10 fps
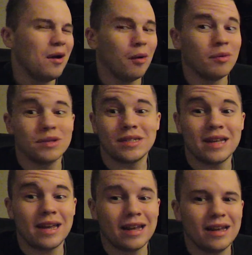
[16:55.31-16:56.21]
we'll
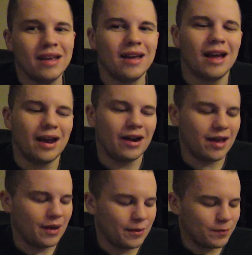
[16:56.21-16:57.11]
see. I don't
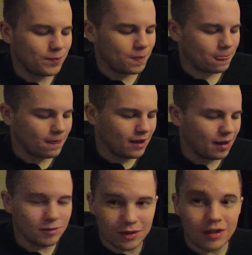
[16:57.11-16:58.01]
know.
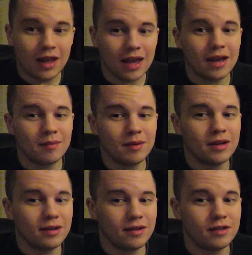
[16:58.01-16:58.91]
I am
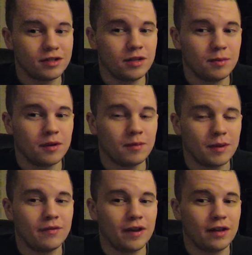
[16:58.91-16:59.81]
super
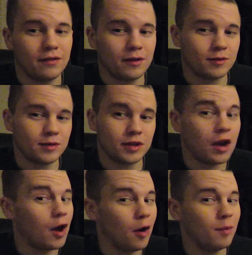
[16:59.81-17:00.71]
big fan of the first one, so I
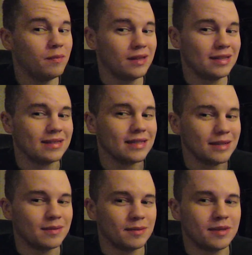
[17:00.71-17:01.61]
hope that this
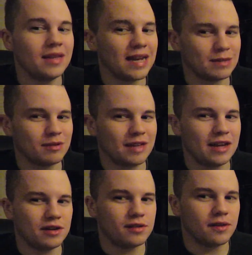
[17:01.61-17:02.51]
lives up to the
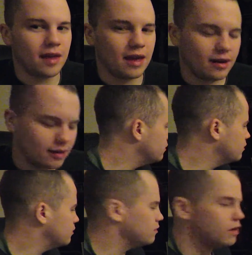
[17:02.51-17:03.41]
expectations of that.
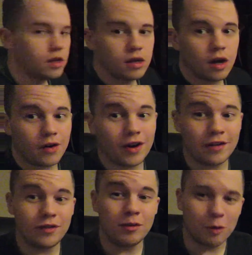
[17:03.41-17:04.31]
All right, a
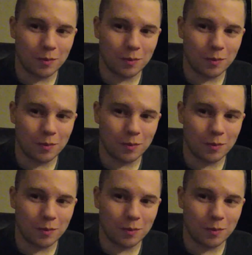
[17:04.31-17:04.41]
few more